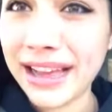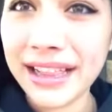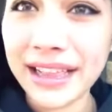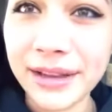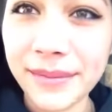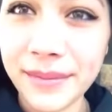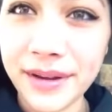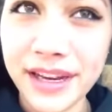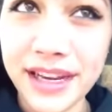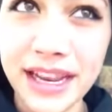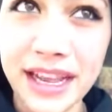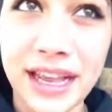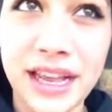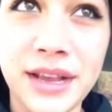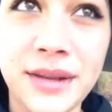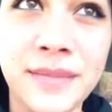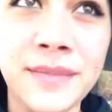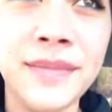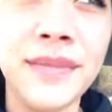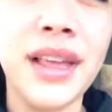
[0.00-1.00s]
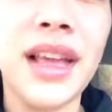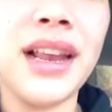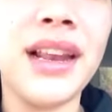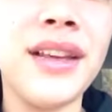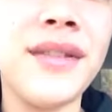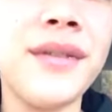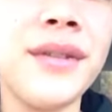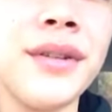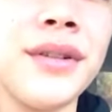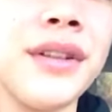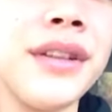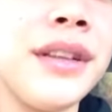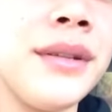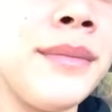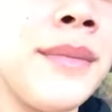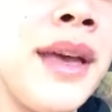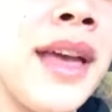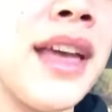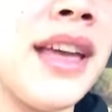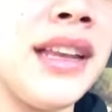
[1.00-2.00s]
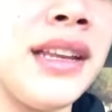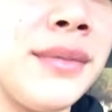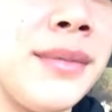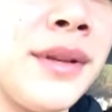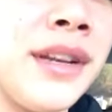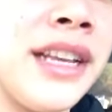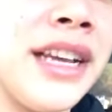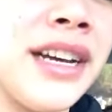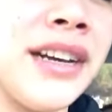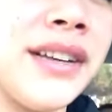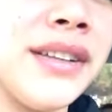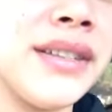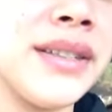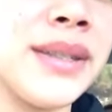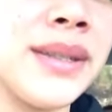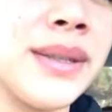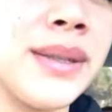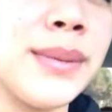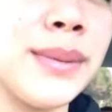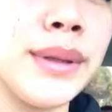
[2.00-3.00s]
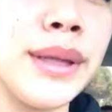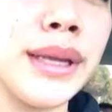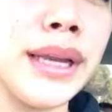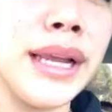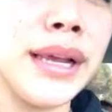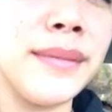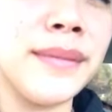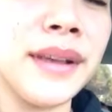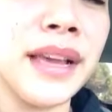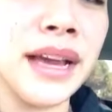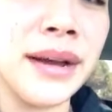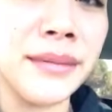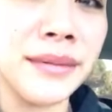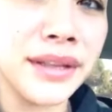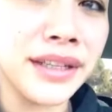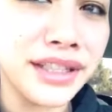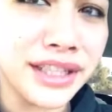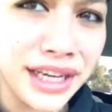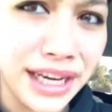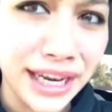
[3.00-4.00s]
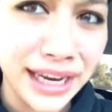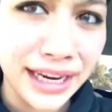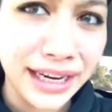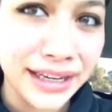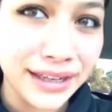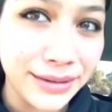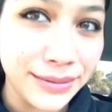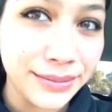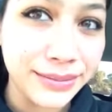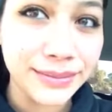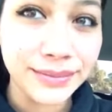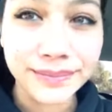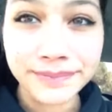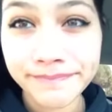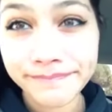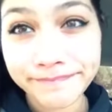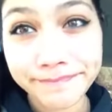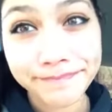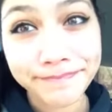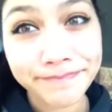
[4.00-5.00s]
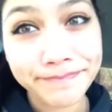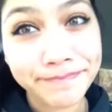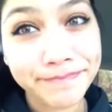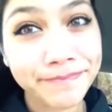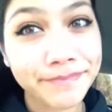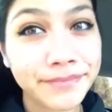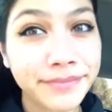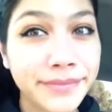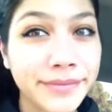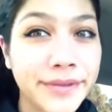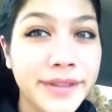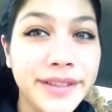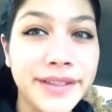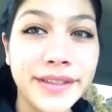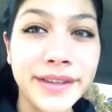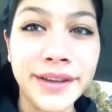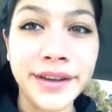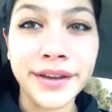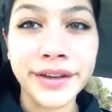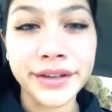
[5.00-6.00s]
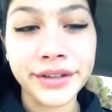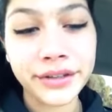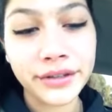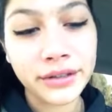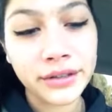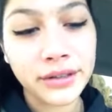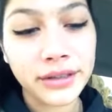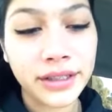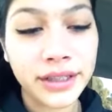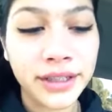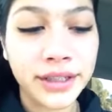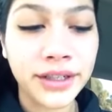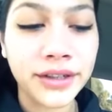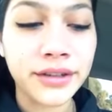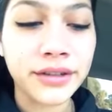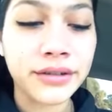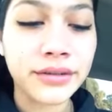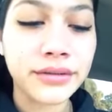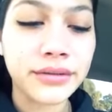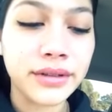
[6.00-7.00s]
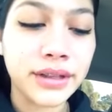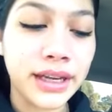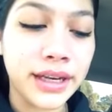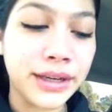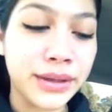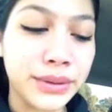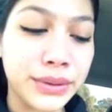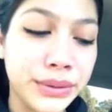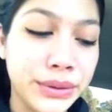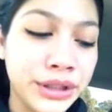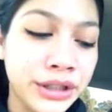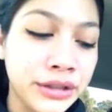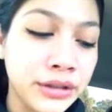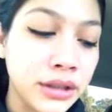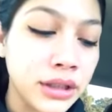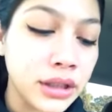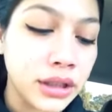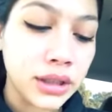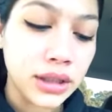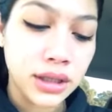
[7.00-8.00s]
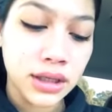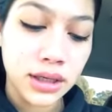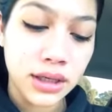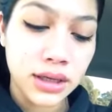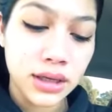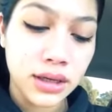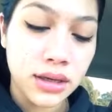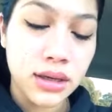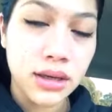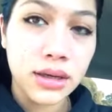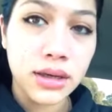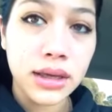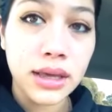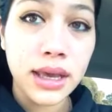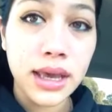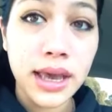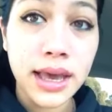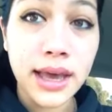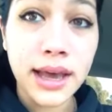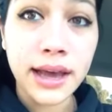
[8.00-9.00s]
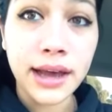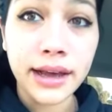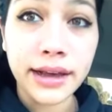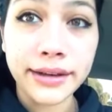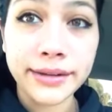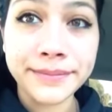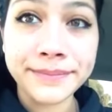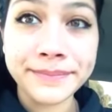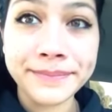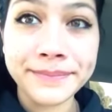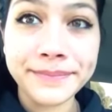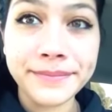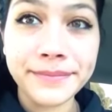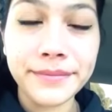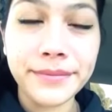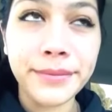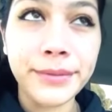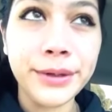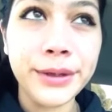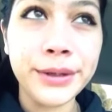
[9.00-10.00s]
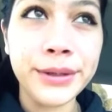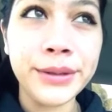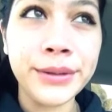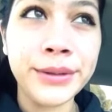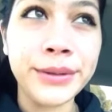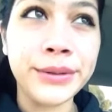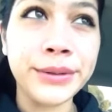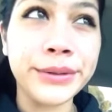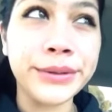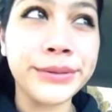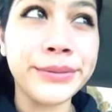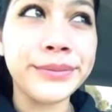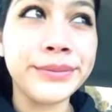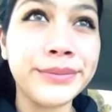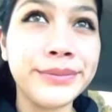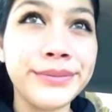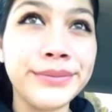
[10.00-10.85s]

I like my name. I never really met anybody else with the name Camilla Jade. So, you know, kind of cool. Yeah. Boo.